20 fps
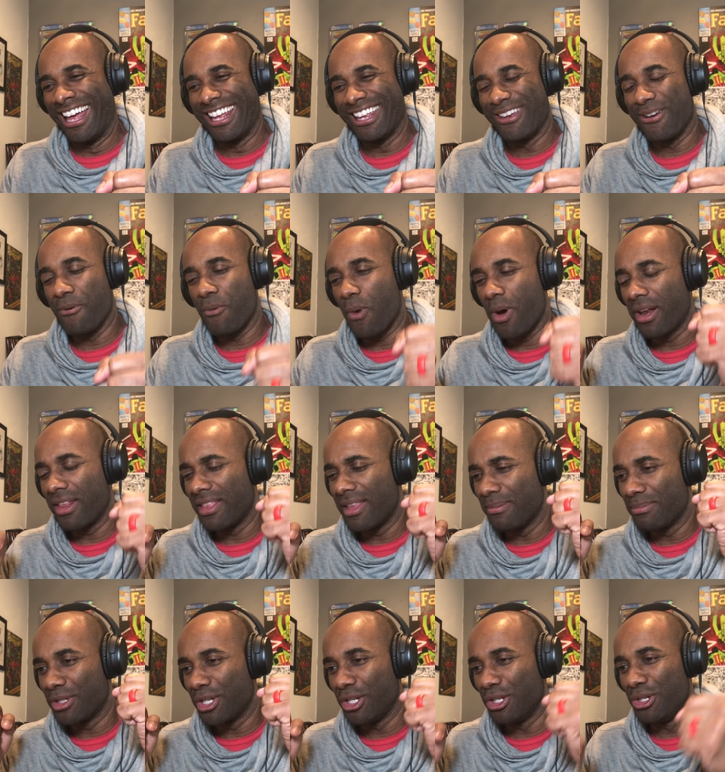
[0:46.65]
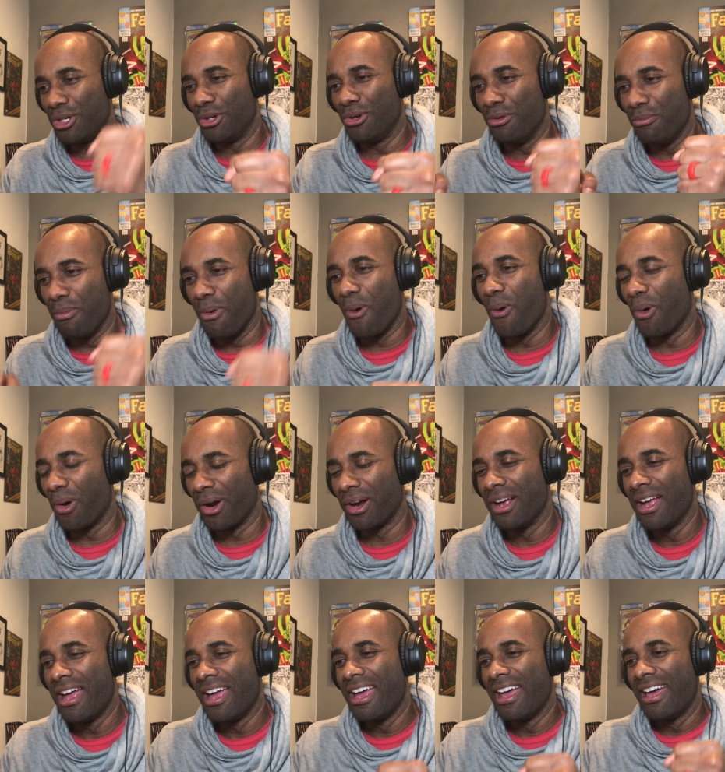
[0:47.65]
you wanted them to do more
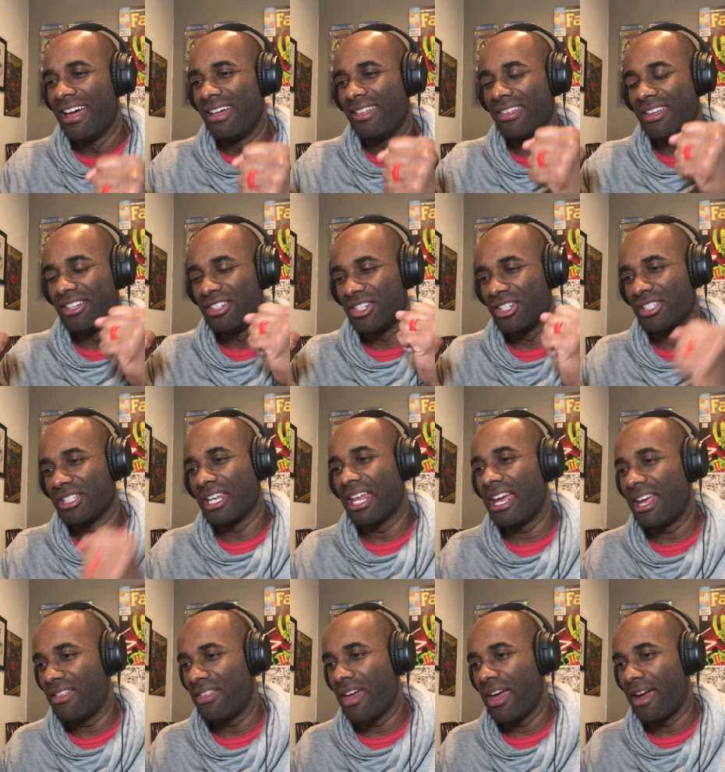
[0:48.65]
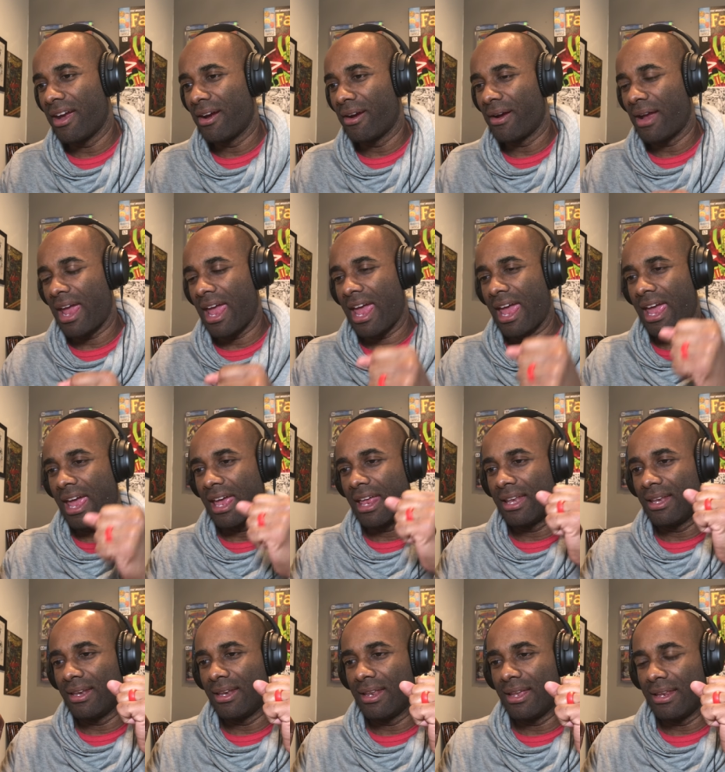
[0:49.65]
than just lay there
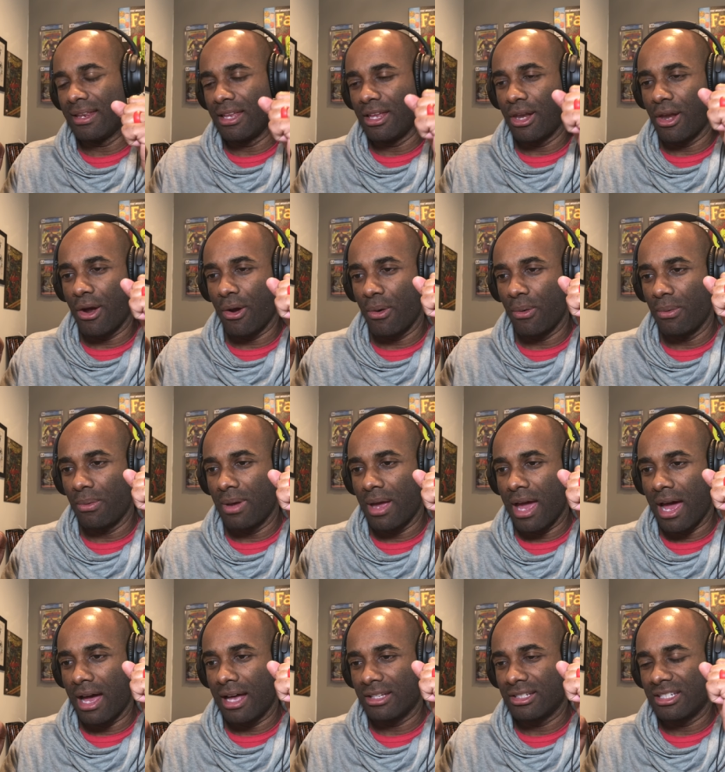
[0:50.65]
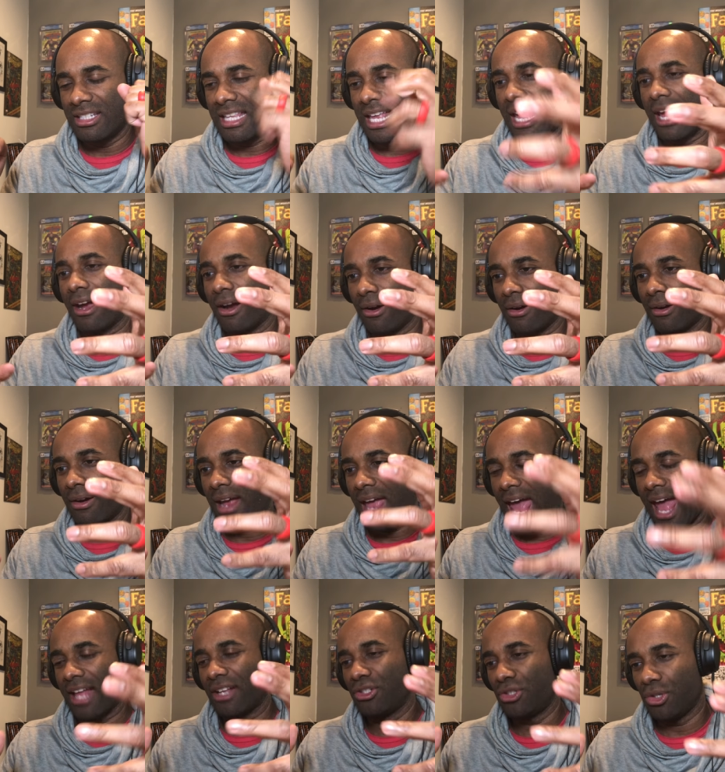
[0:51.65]
and, you know, uh, stare
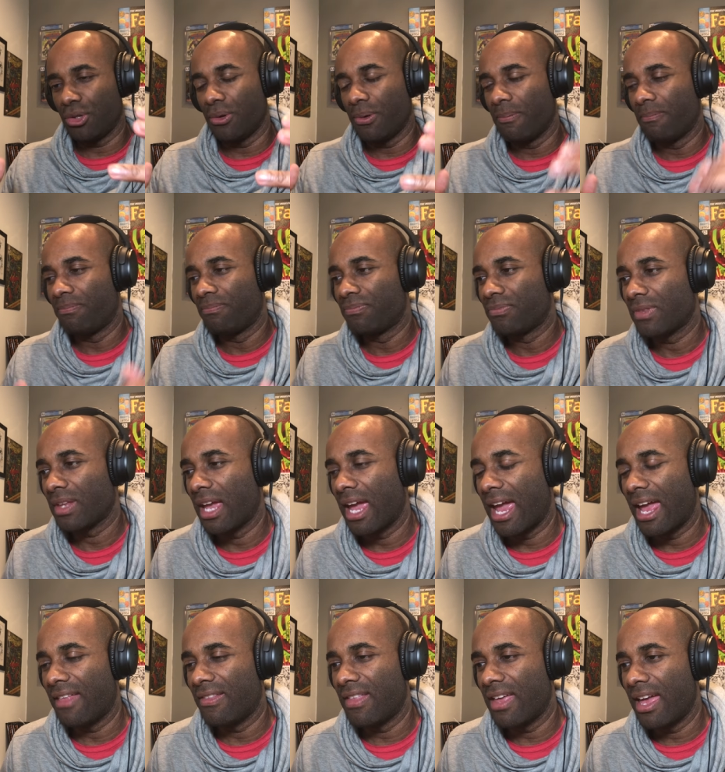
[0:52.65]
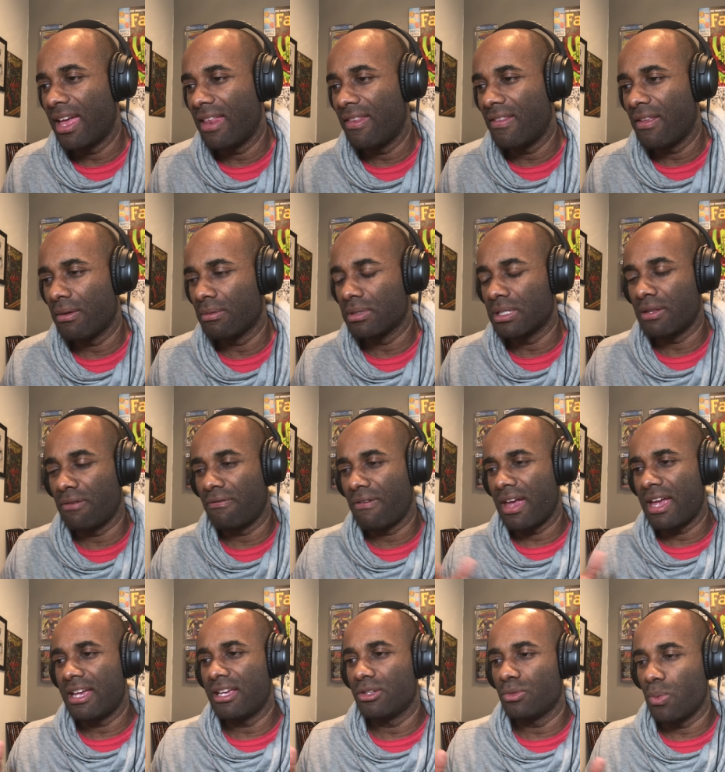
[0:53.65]
at you. And then there was the
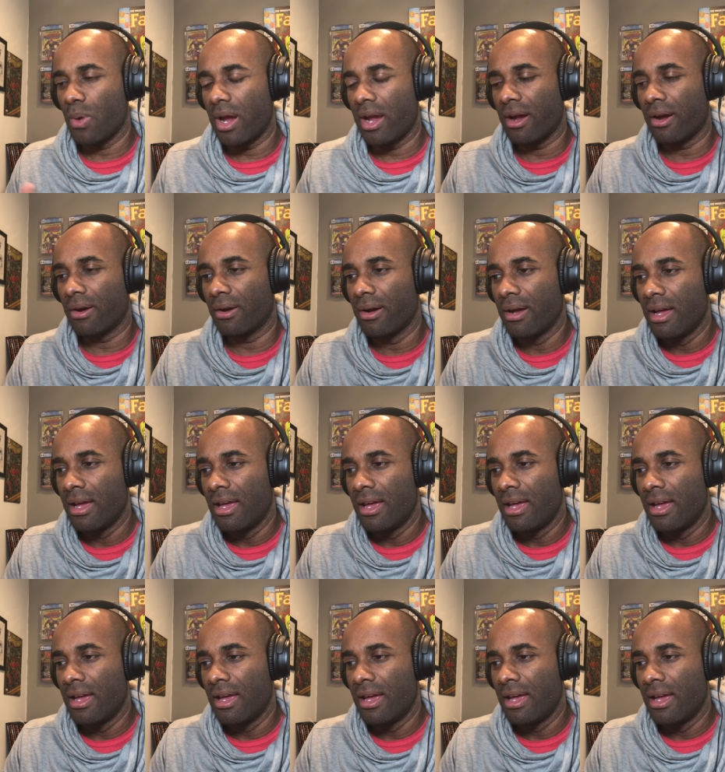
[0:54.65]
phase where